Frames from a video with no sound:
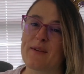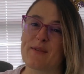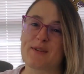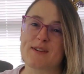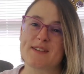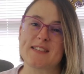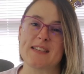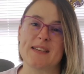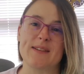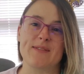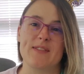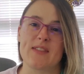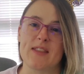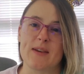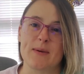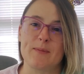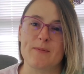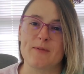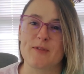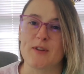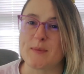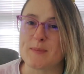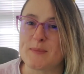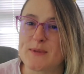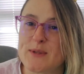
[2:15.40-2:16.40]
I received them
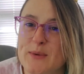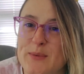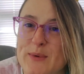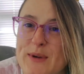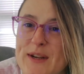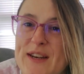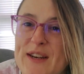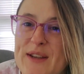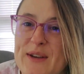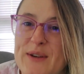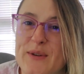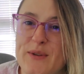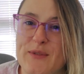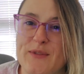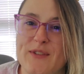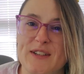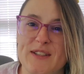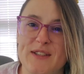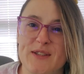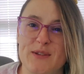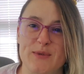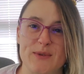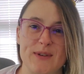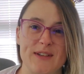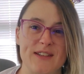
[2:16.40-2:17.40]
from Serena over
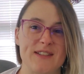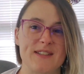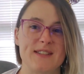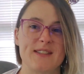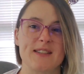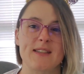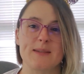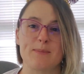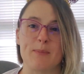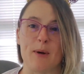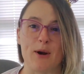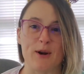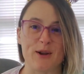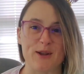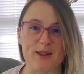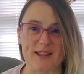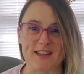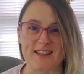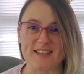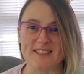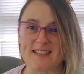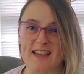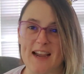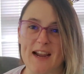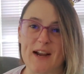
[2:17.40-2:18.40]
at Serena's
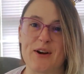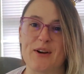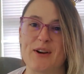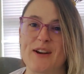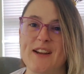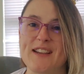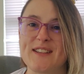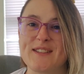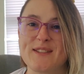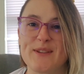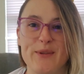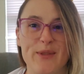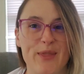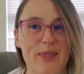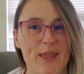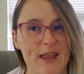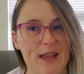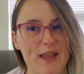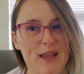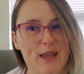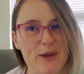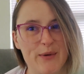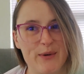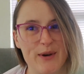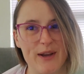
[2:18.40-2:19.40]
Sparkly Diary. So
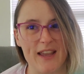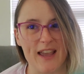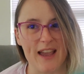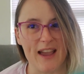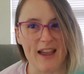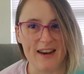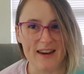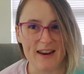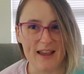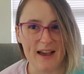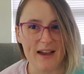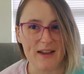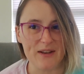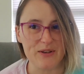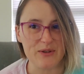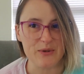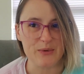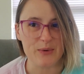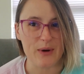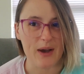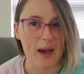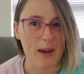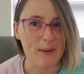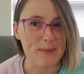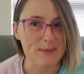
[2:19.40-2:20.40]
thank you again. I do
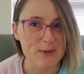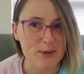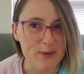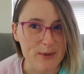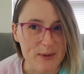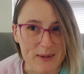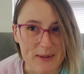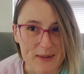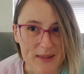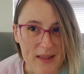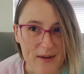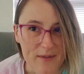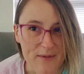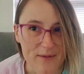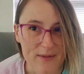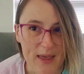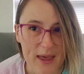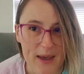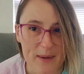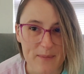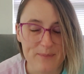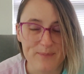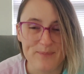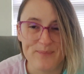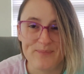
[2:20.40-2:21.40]
absolutely love
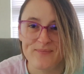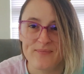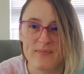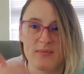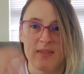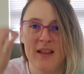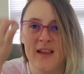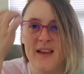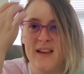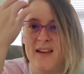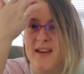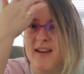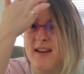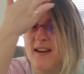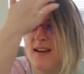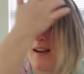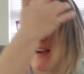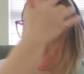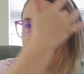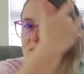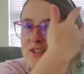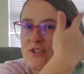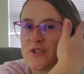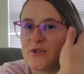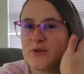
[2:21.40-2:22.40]
them.
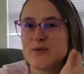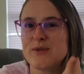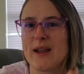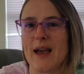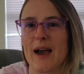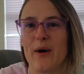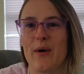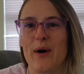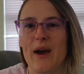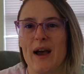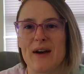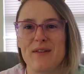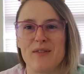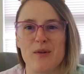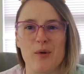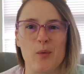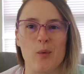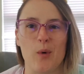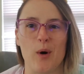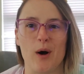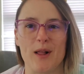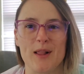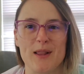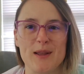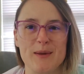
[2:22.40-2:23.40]
I do now have a
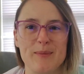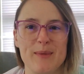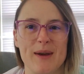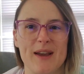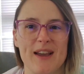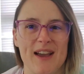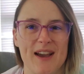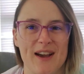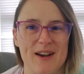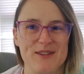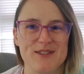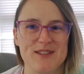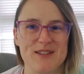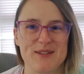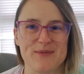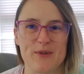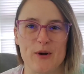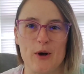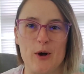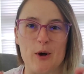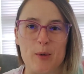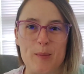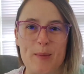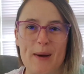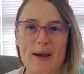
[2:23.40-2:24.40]
wall in my house of
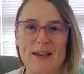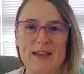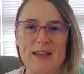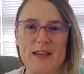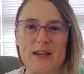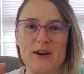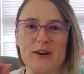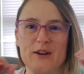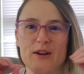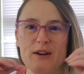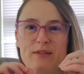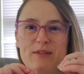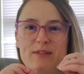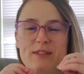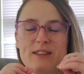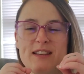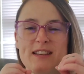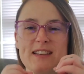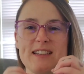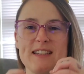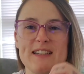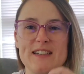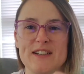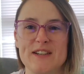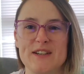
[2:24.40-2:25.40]
all my year of the
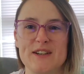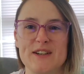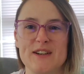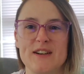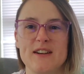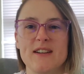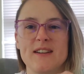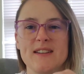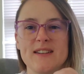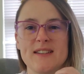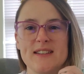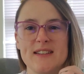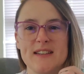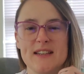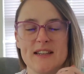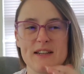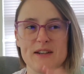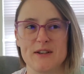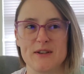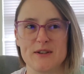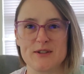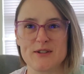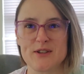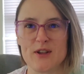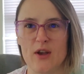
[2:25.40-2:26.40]
ear
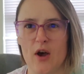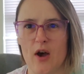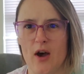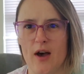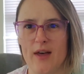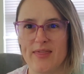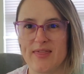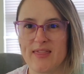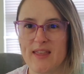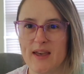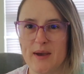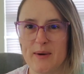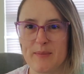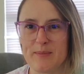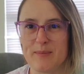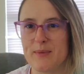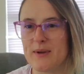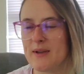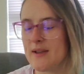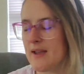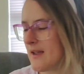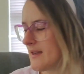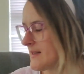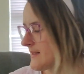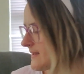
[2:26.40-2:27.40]
ears on them
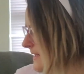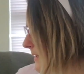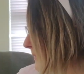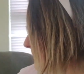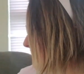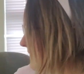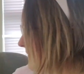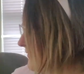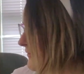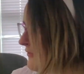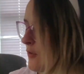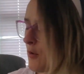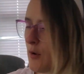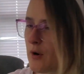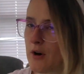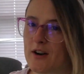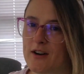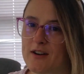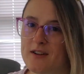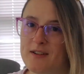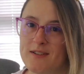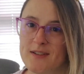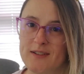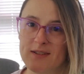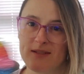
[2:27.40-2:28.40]
except for